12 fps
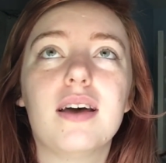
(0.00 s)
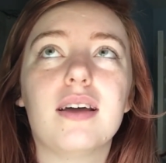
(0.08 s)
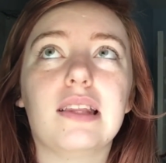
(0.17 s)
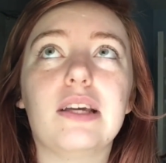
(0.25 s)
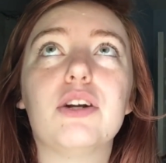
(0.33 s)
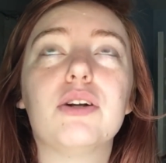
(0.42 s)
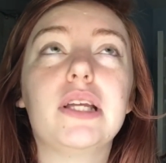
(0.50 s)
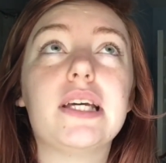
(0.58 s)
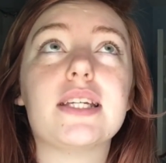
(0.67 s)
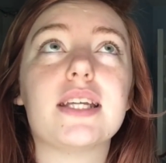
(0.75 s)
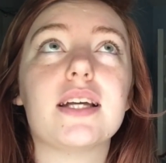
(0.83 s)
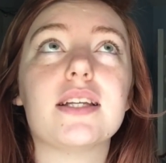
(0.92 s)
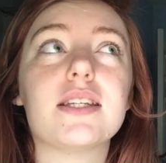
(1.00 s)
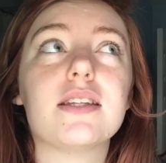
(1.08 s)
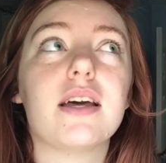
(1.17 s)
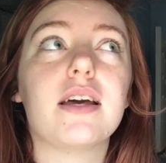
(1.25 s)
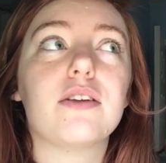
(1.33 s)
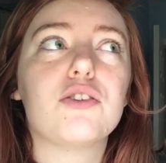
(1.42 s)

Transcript: literally since like